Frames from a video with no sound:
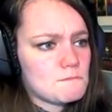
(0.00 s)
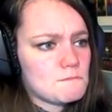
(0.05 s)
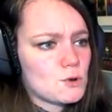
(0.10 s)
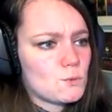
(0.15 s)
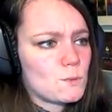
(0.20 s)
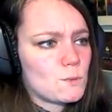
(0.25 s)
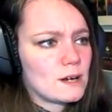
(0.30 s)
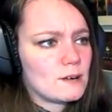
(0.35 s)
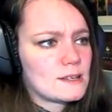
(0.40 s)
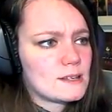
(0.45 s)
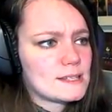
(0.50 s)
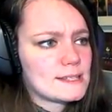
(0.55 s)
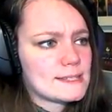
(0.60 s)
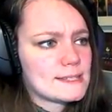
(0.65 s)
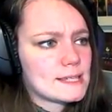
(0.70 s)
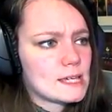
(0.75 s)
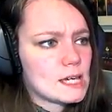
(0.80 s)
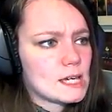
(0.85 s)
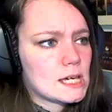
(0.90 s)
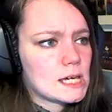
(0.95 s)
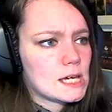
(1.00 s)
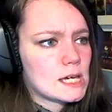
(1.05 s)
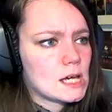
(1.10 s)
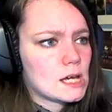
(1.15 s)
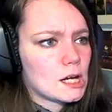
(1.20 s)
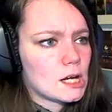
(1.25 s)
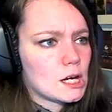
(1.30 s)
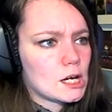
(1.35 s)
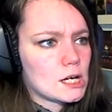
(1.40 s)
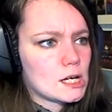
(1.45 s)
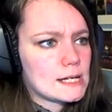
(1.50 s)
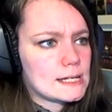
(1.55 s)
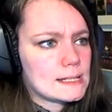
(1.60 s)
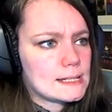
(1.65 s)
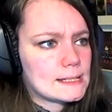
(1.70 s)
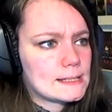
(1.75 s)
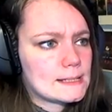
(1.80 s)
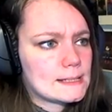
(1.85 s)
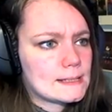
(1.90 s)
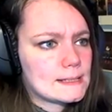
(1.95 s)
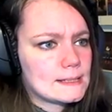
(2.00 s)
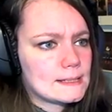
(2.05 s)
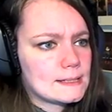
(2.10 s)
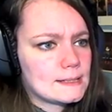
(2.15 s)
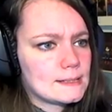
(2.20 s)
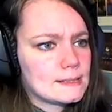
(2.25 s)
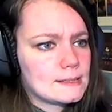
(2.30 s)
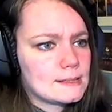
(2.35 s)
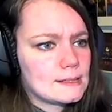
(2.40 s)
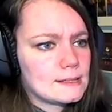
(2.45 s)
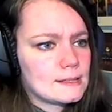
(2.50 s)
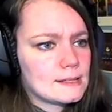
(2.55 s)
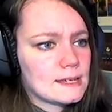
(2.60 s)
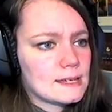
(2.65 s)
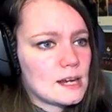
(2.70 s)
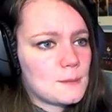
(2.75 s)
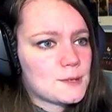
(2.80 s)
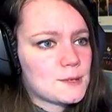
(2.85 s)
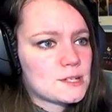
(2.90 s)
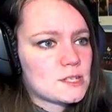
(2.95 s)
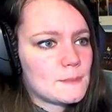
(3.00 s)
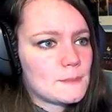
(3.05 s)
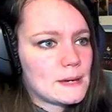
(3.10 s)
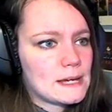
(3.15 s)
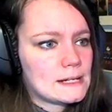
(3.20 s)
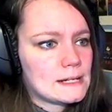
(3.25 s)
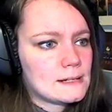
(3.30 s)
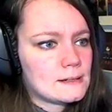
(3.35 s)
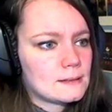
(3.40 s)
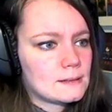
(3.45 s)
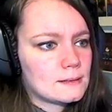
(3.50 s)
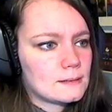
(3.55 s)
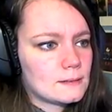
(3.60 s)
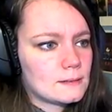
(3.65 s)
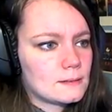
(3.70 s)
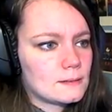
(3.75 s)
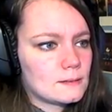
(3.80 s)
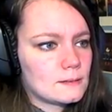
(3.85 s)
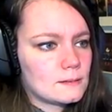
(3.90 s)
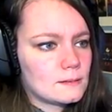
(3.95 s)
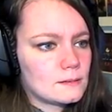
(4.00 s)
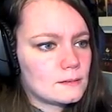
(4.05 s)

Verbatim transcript: But where is the card? Can I push the button?